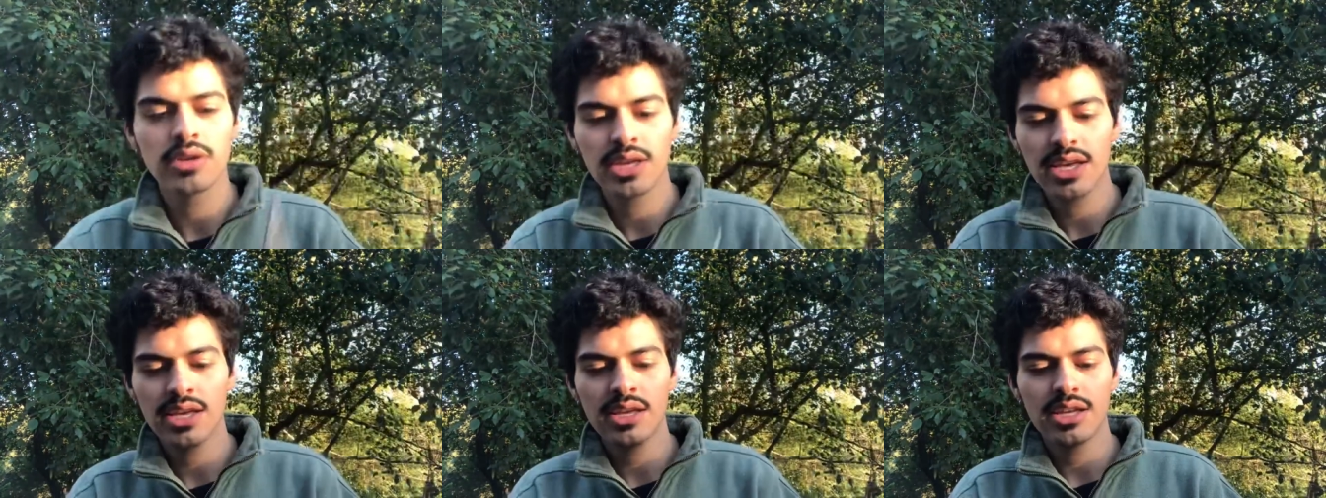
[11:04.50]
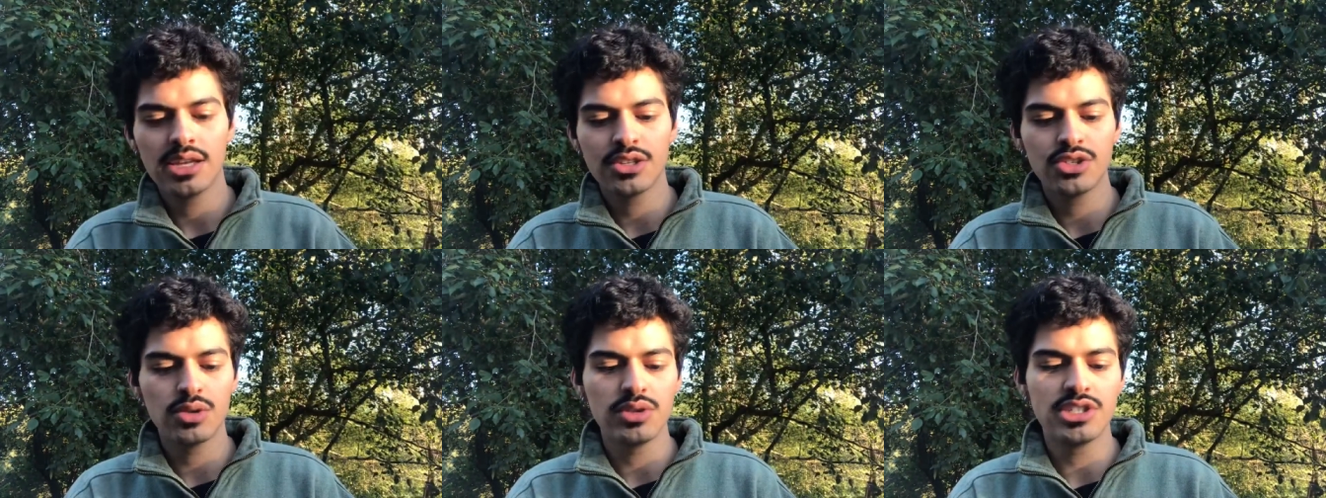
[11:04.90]
okay?
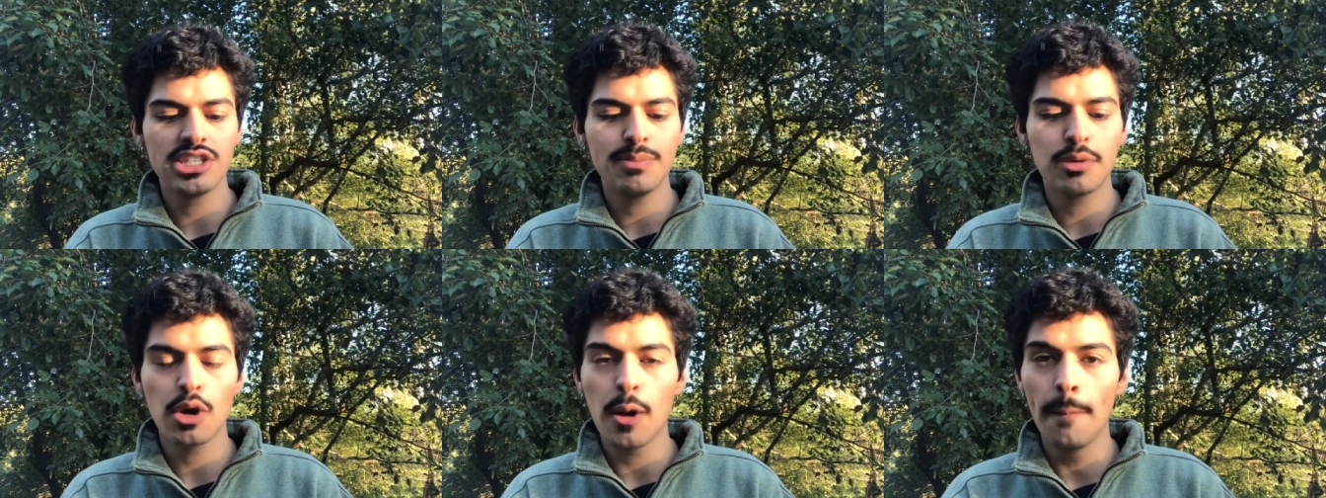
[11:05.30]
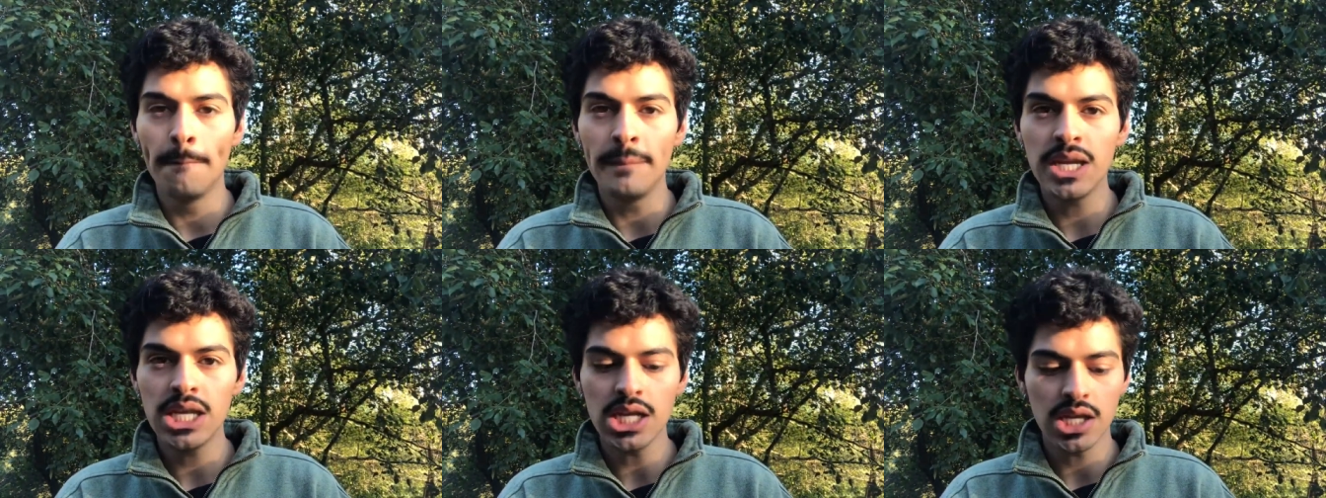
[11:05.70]
Into a deeper
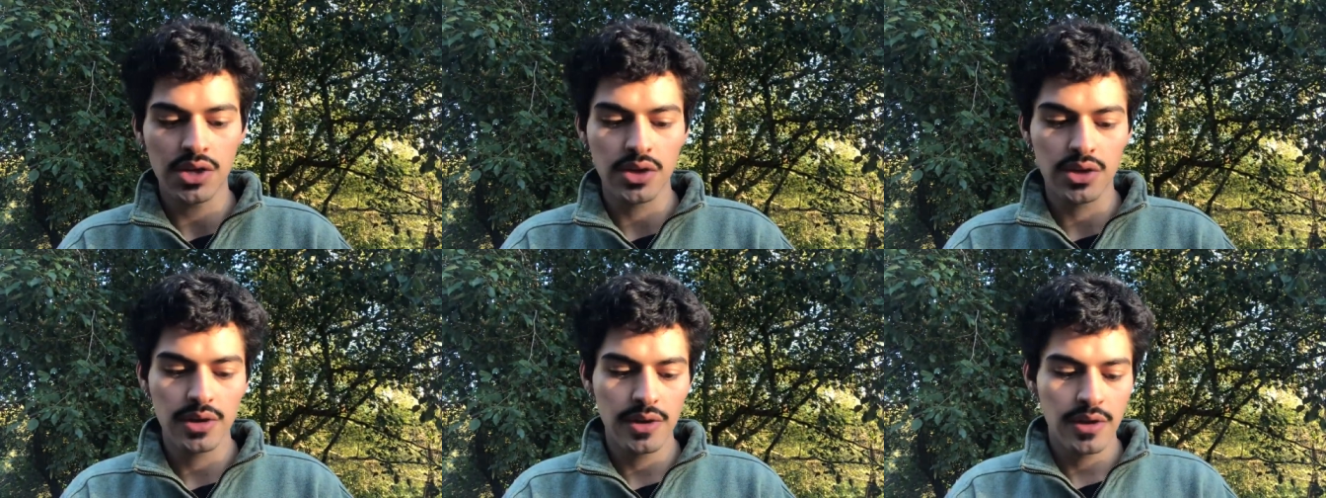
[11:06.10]
meaning.